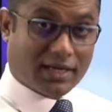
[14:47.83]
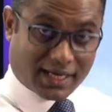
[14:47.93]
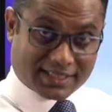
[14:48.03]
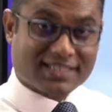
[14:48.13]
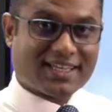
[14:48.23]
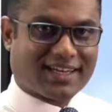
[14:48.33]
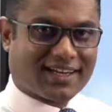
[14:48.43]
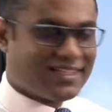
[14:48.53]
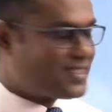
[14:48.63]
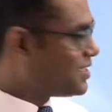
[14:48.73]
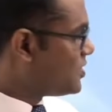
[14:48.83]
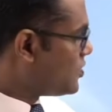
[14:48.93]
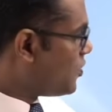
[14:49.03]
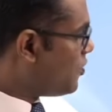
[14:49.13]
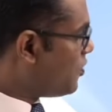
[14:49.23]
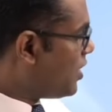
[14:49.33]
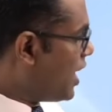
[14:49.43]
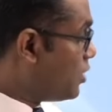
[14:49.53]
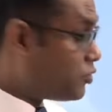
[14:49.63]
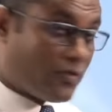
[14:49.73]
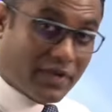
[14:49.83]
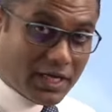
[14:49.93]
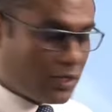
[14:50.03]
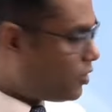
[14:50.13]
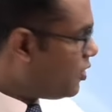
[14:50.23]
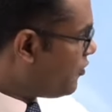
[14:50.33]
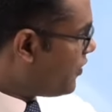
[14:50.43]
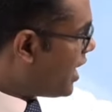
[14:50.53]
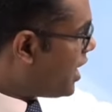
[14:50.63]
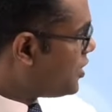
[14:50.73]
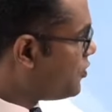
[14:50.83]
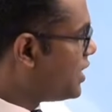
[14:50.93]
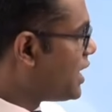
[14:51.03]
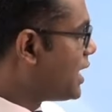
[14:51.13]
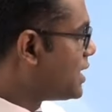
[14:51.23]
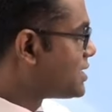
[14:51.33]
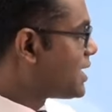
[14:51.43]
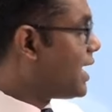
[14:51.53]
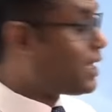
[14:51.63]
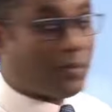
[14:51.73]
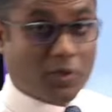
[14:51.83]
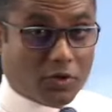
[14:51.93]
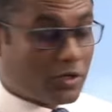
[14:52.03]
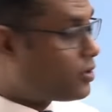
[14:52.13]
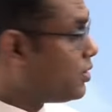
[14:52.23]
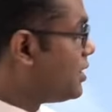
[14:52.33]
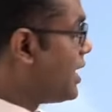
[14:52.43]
lecture series. So I'll do a video where you will understand. I'm not going to